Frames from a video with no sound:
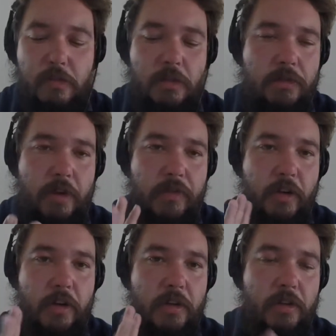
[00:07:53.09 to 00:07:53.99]
So 5
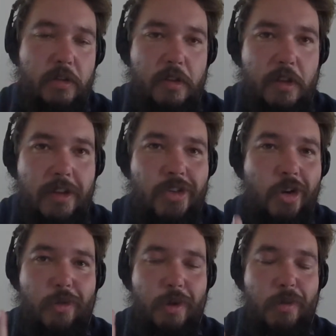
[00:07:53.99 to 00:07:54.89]
card,
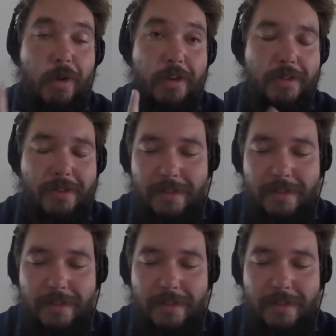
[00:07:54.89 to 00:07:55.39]
turn 1 win.